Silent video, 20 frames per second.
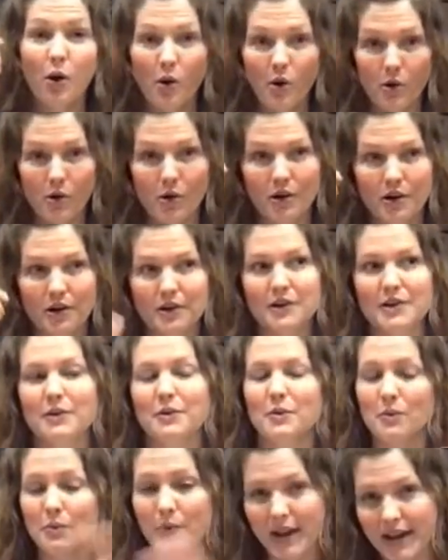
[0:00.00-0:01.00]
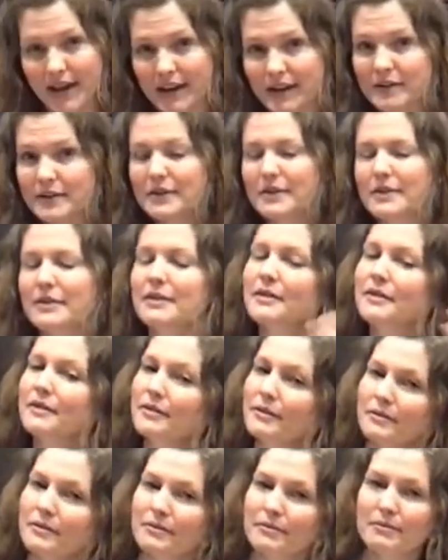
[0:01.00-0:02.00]
horned, winged
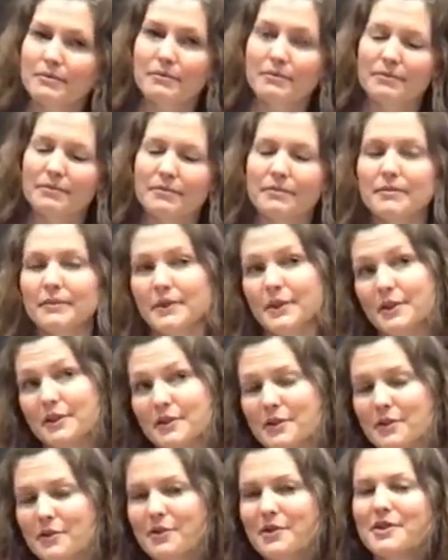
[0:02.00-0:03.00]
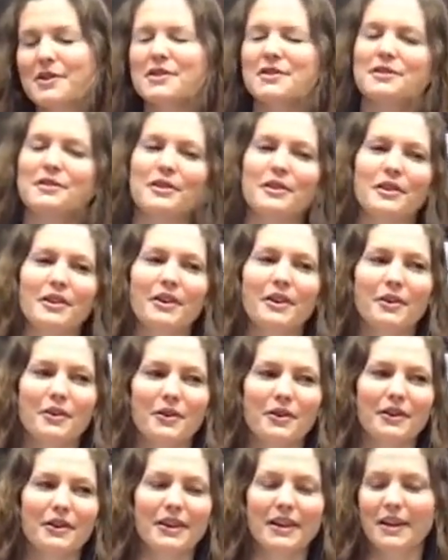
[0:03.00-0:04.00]
unicorns, or
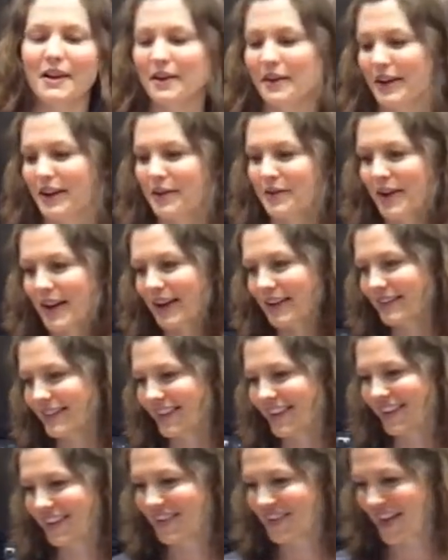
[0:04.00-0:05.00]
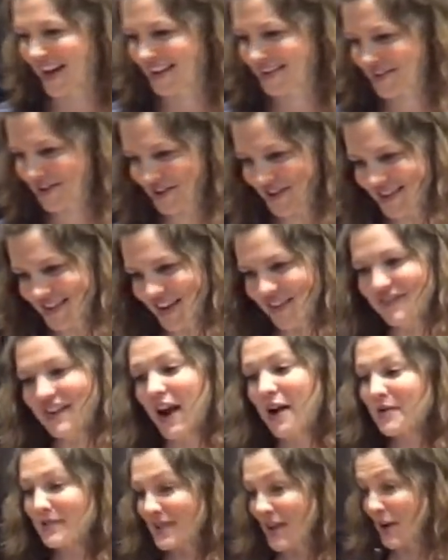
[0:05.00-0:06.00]
you know, anyway, all that sort of stuff.
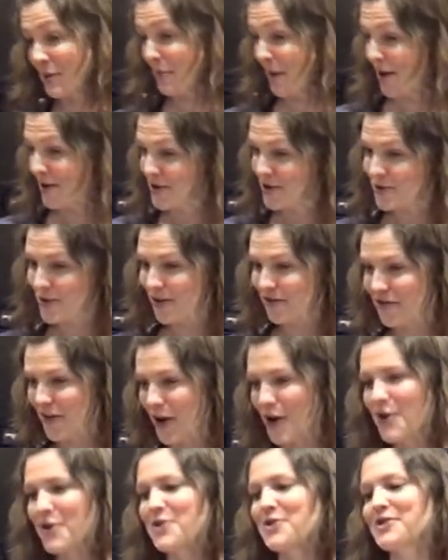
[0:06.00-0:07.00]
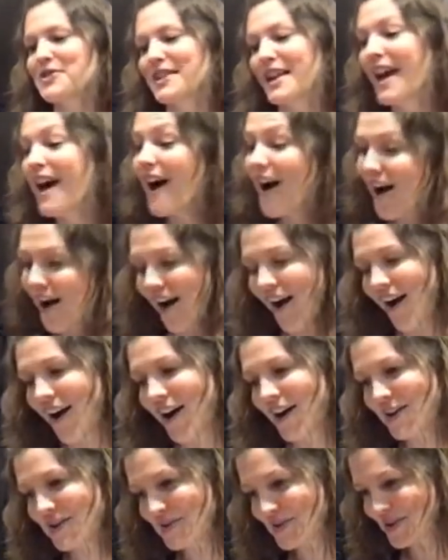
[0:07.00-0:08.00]
Now we're talking about UFOs,
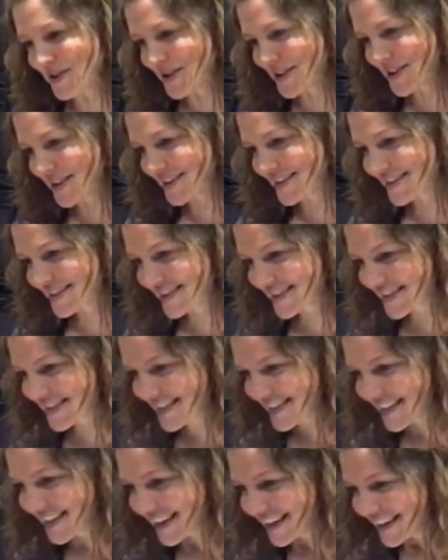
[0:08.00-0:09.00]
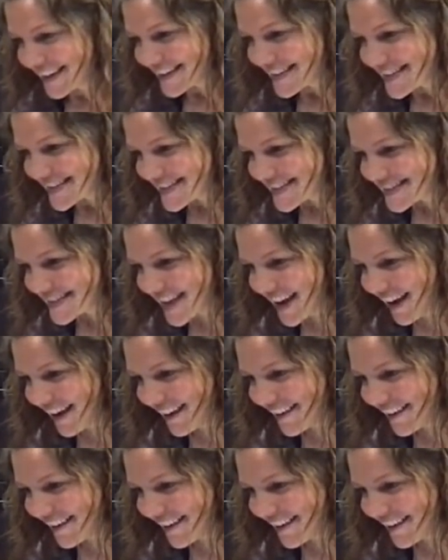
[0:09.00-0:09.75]
Hogwarts. So,